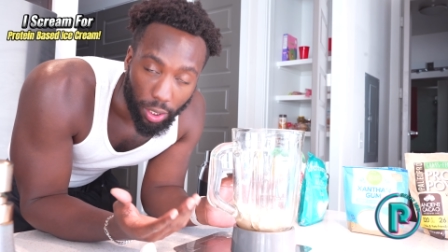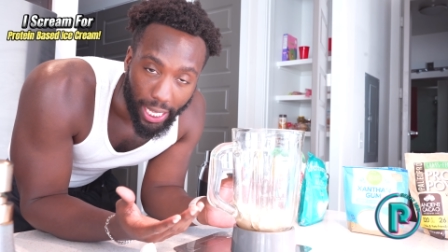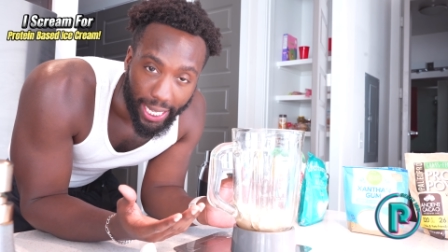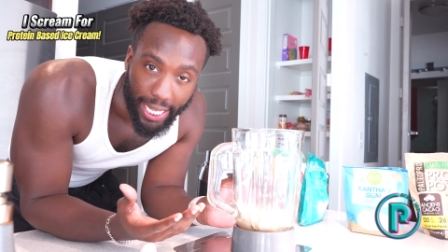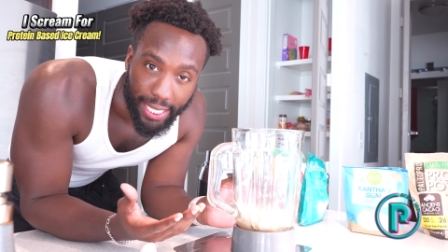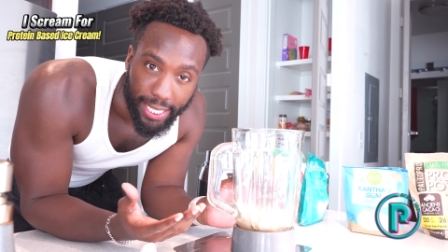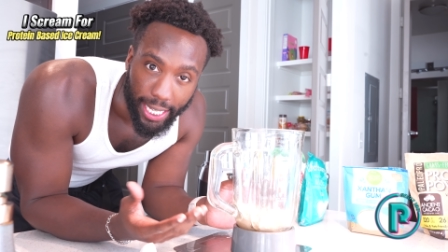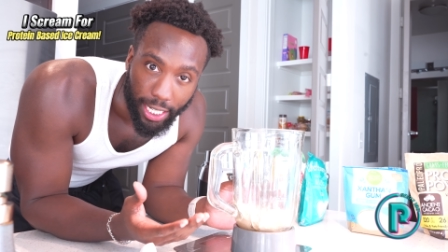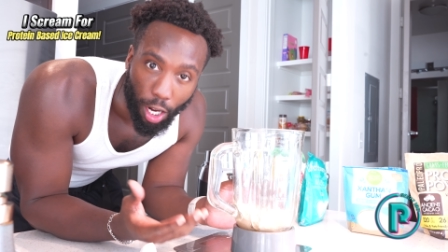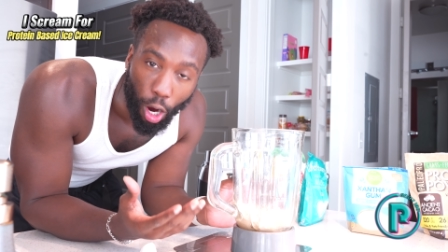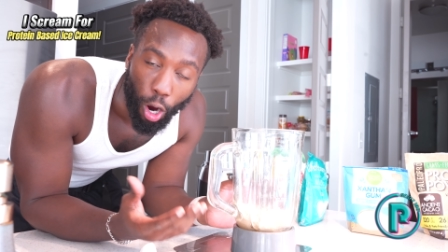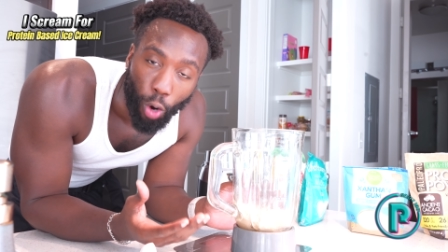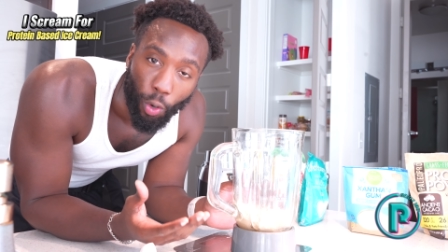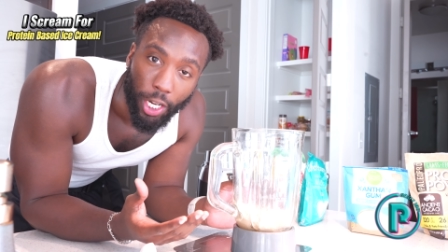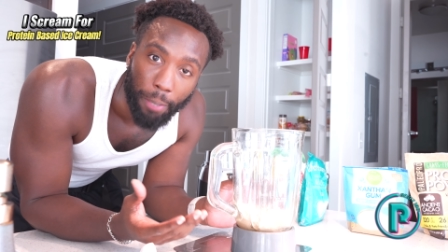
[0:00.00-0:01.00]
like I said, I
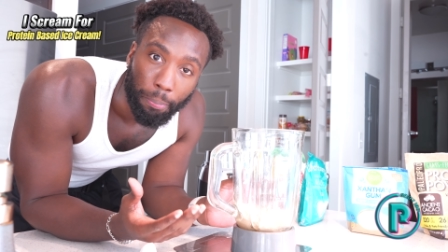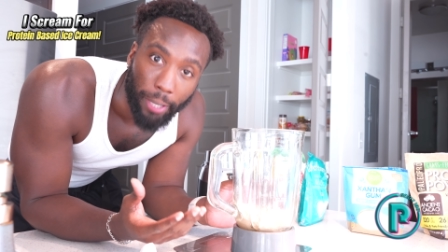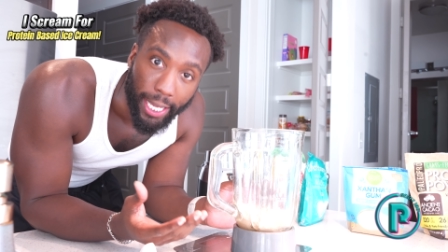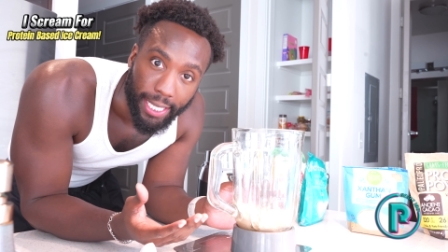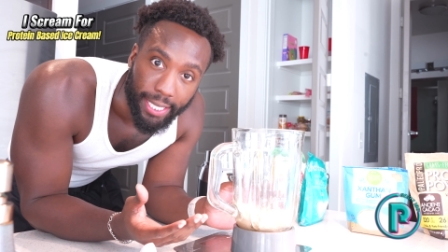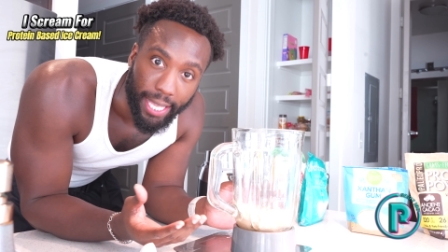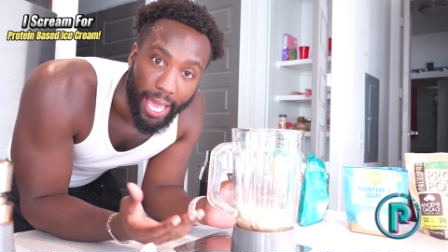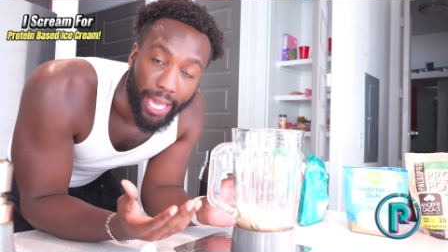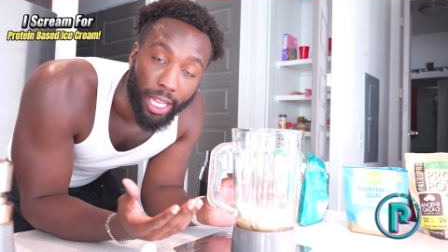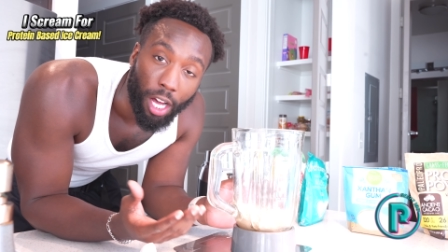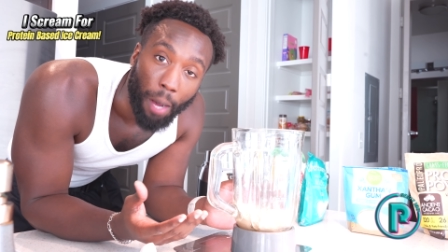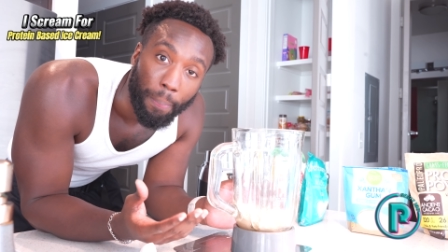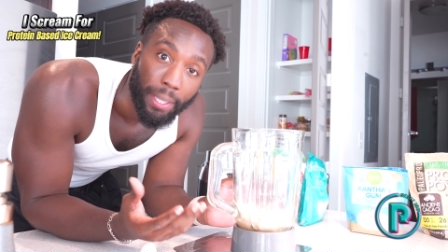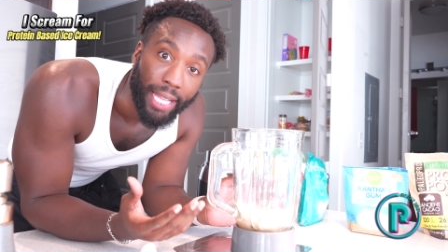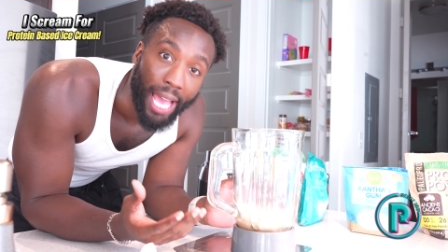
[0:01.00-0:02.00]
already placed a
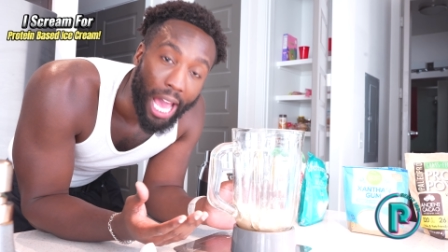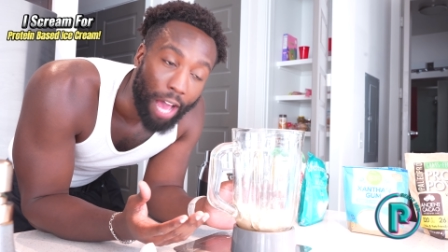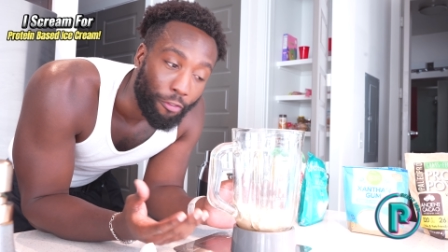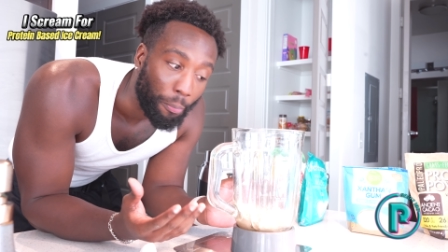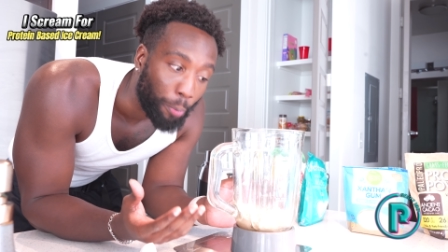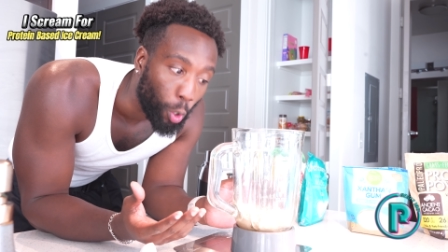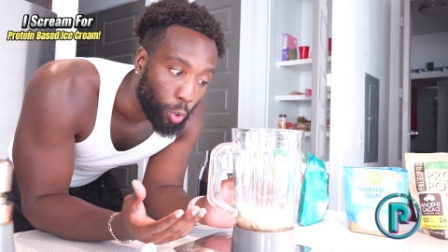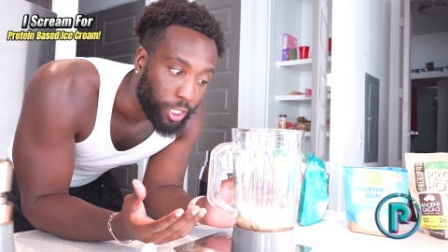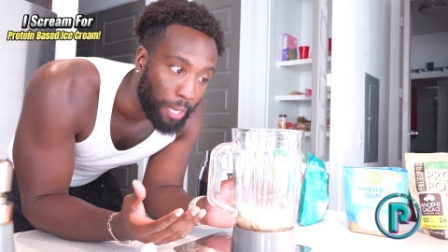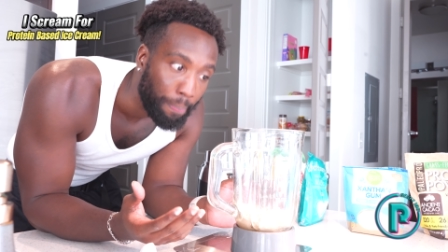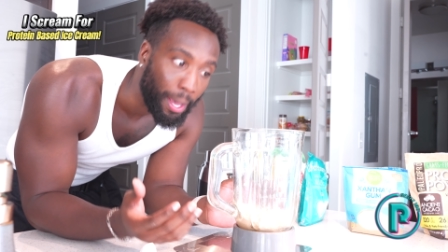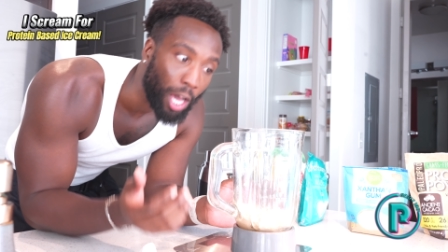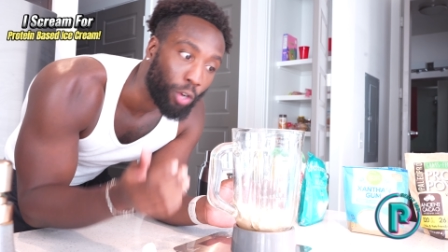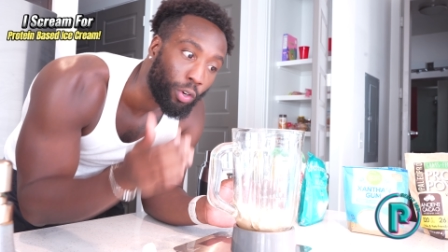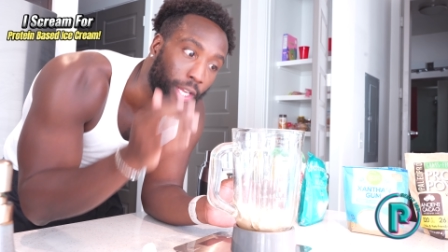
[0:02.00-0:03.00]
cup and a half of protein
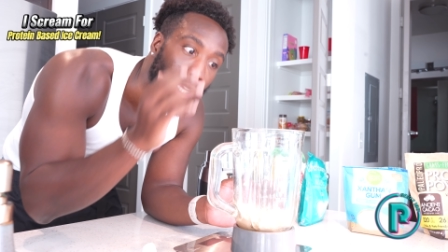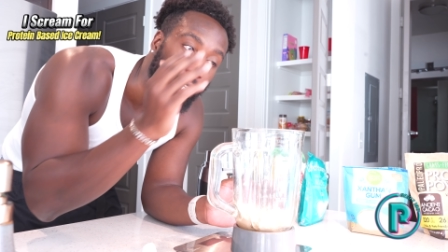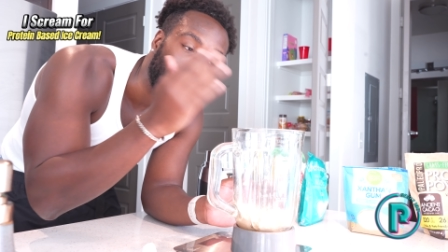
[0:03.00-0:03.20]
powder in